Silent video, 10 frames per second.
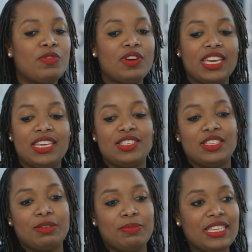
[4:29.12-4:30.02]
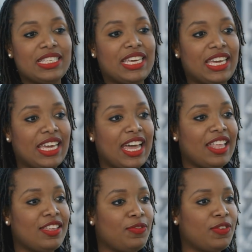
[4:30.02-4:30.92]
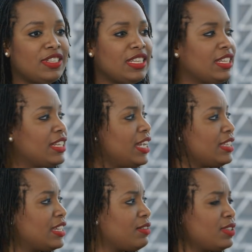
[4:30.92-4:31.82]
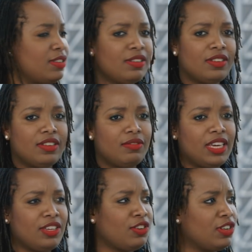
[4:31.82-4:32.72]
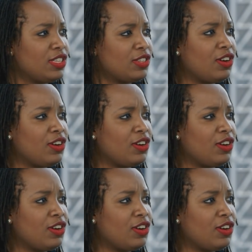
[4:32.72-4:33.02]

walking into the meeting, and then the first thing the client said was, wait, you're not